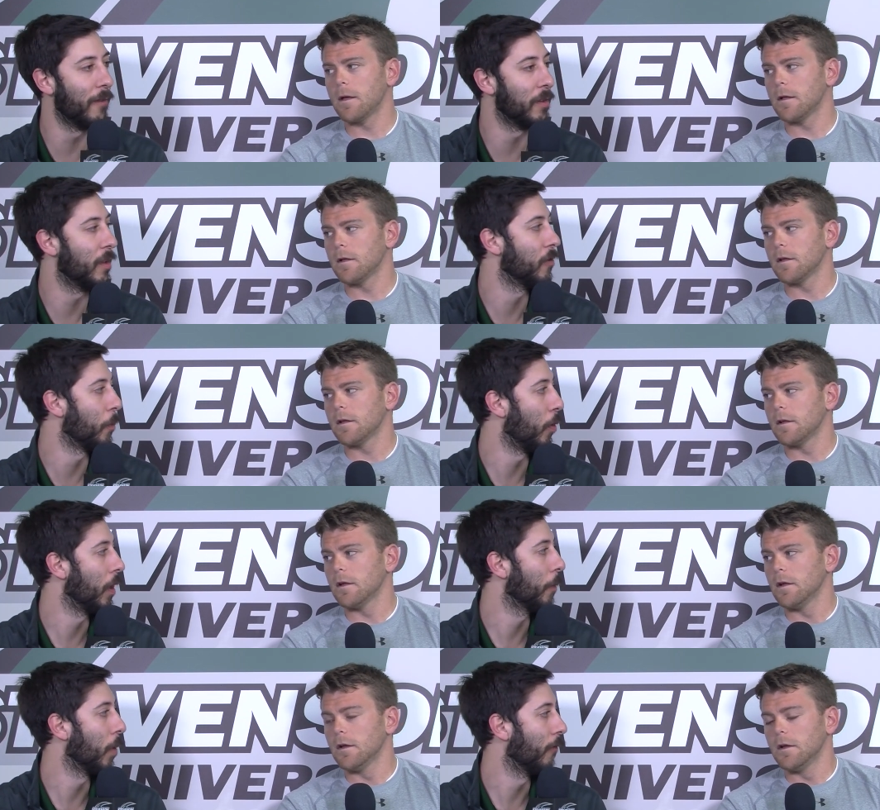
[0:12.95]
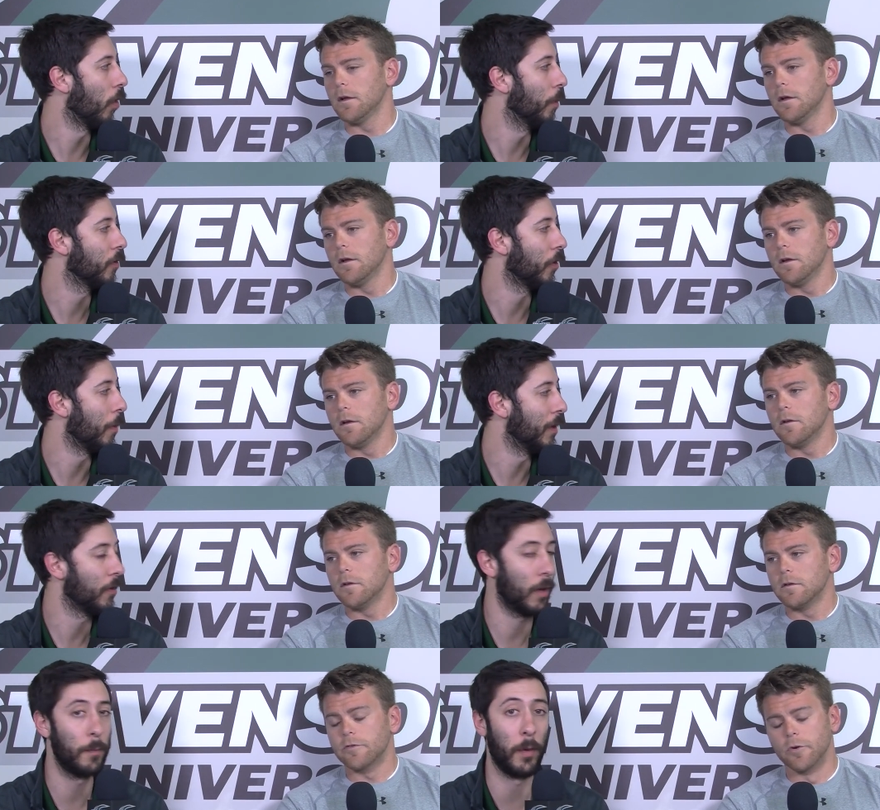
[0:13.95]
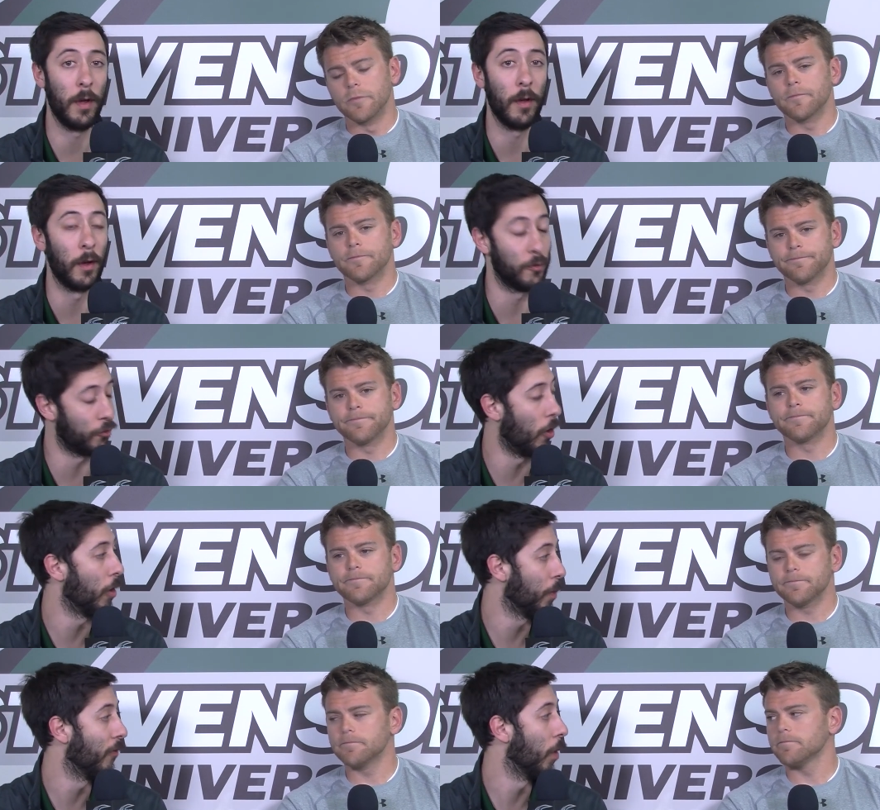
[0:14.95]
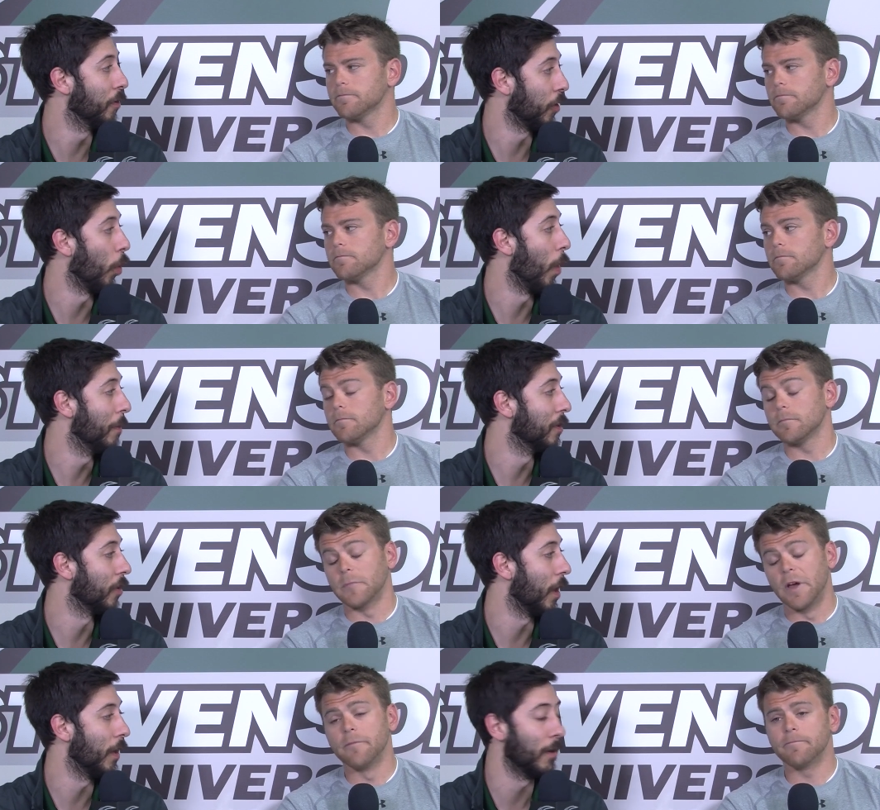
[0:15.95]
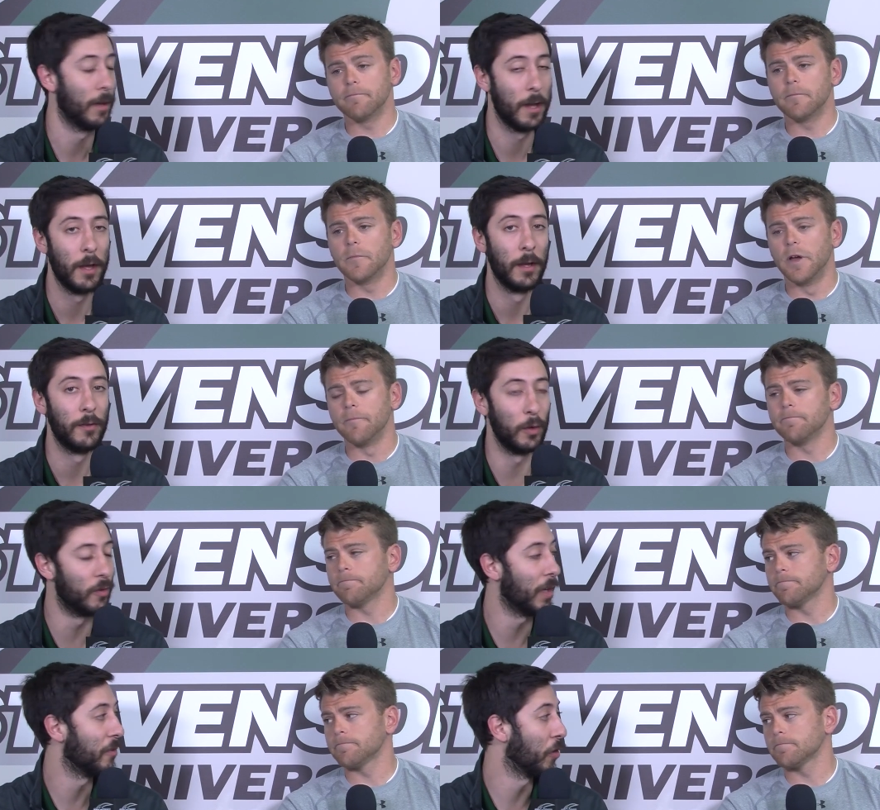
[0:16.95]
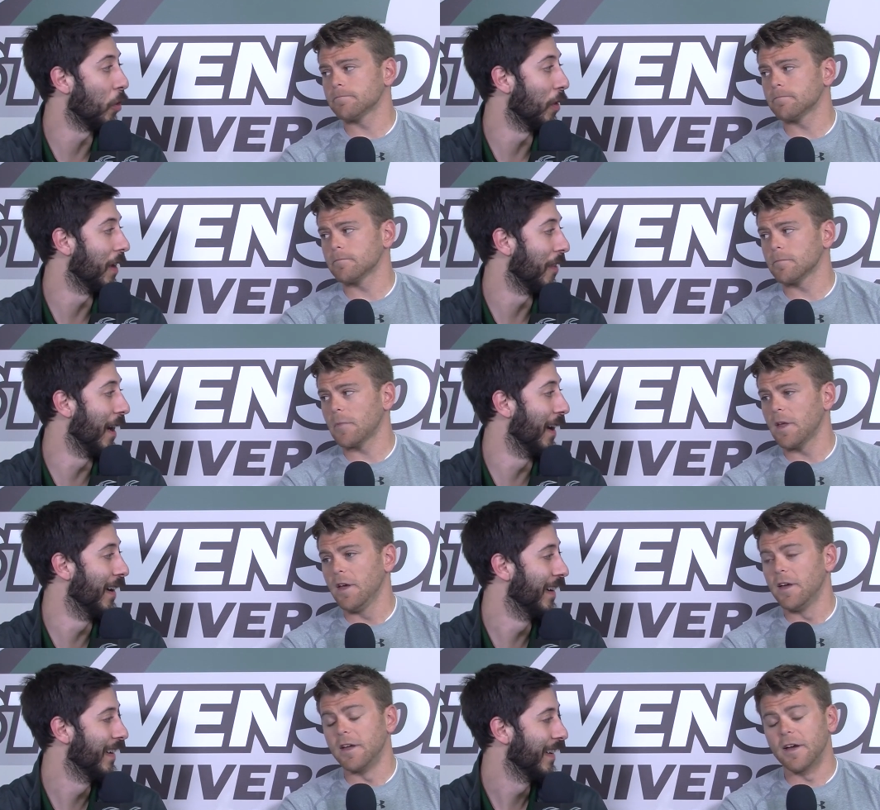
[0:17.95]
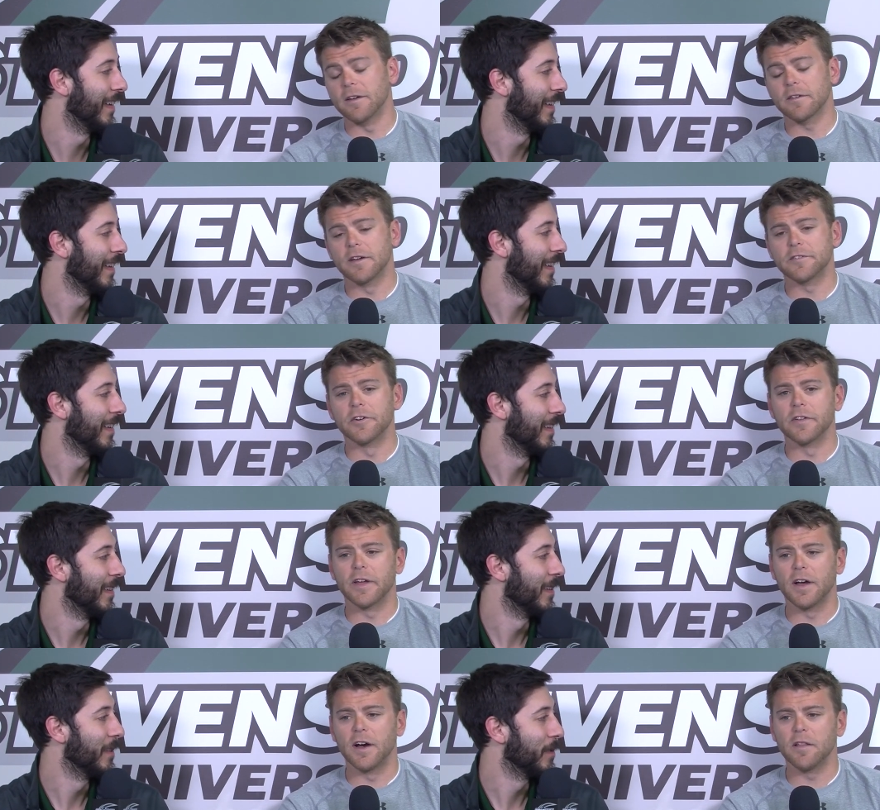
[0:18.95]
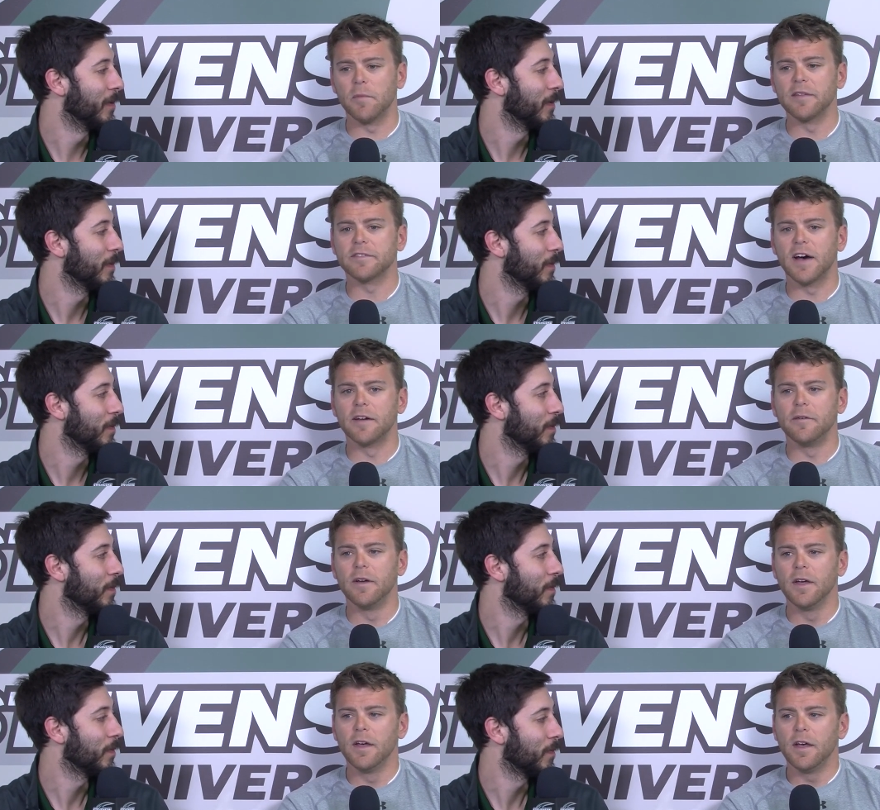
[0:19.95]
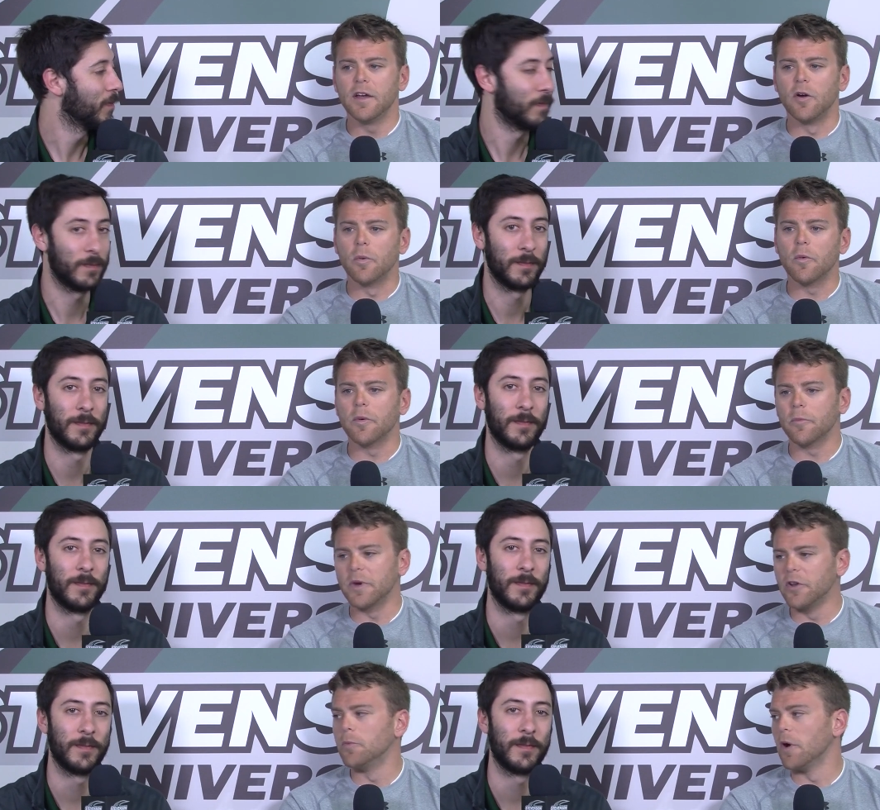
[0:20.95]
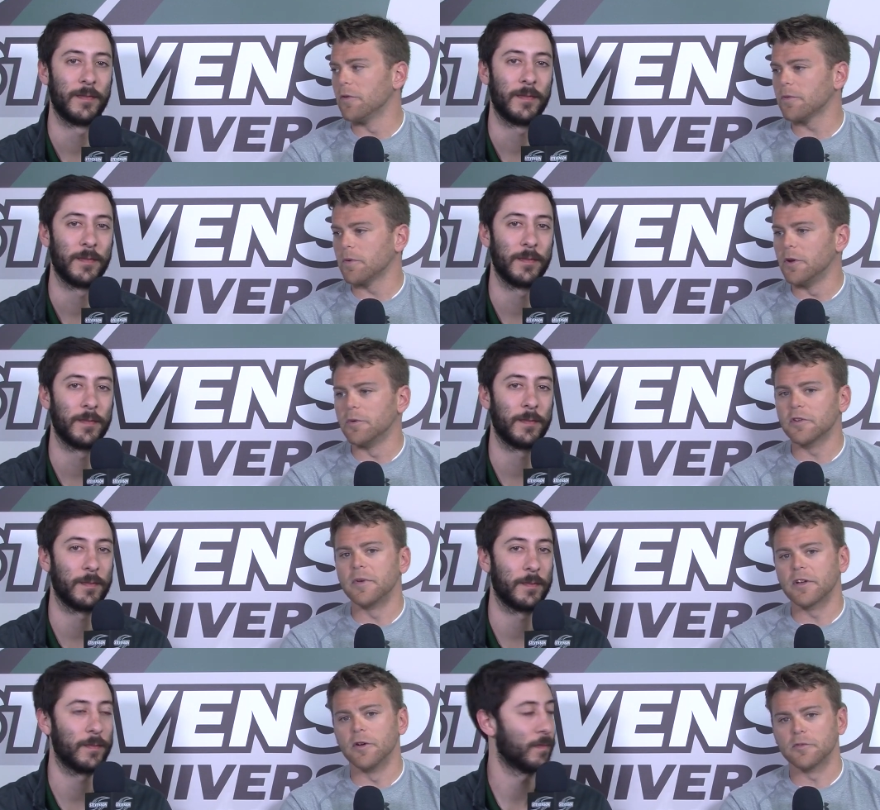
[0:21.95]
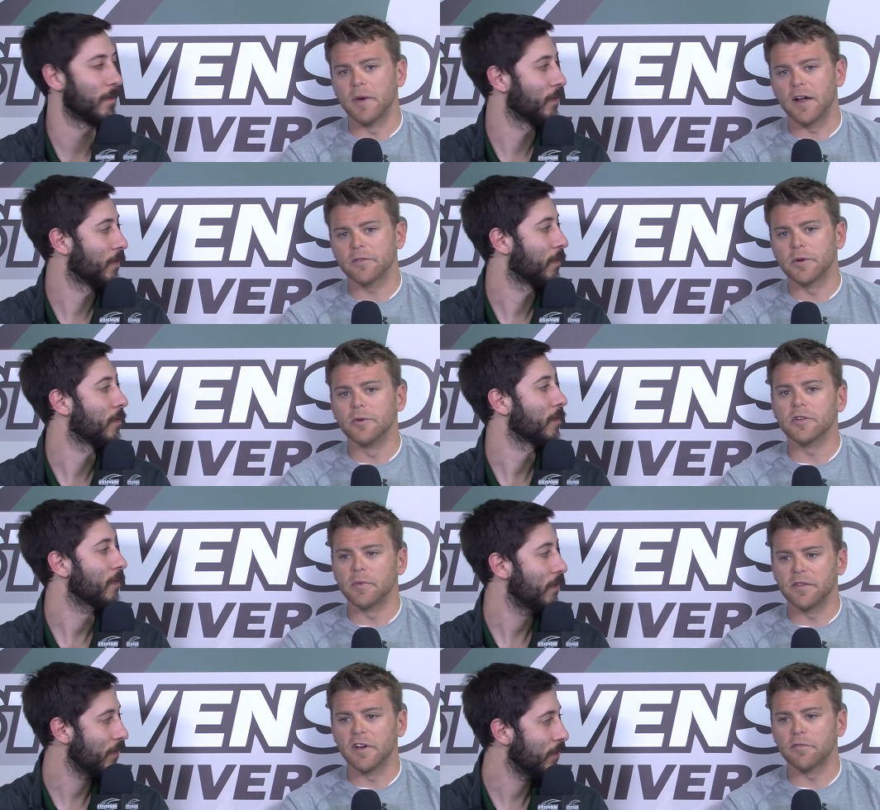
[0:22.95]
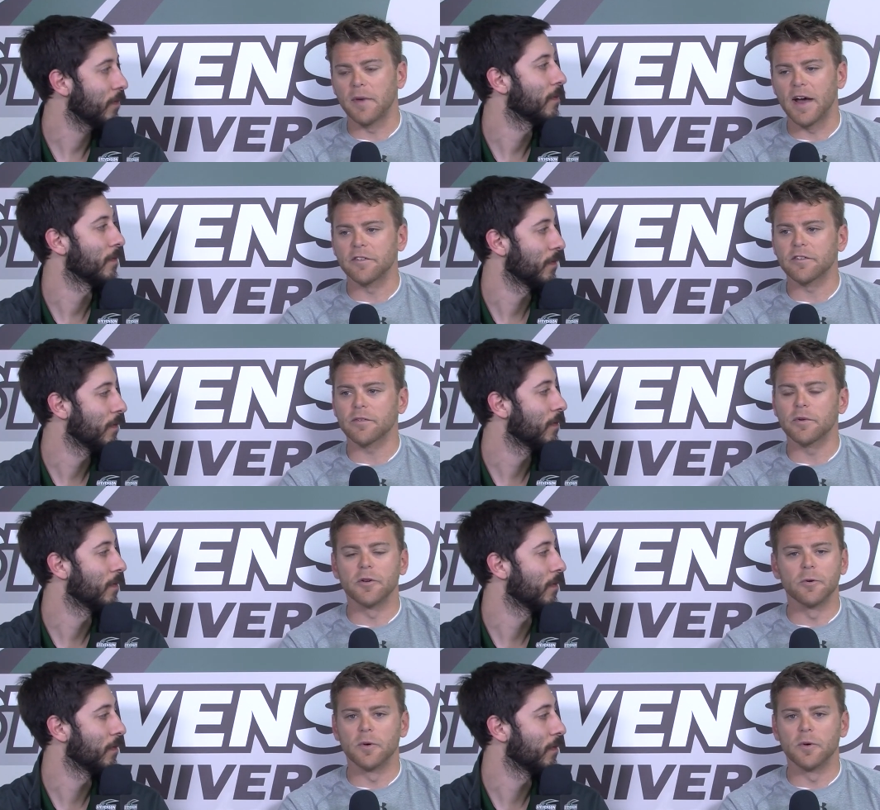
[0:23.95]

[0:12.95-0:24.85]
Speaker 1: bit of a disappointing performance on the men's side, sure. but a strong performance on the women's side. Yeah. Two sides of the coin there.
Speaker 2: Yeah, yeah, certainly. Uh, the men's side you know, we, we, knew both. We knew it was going to be a close match. We knew it was going to be a tough match. We knew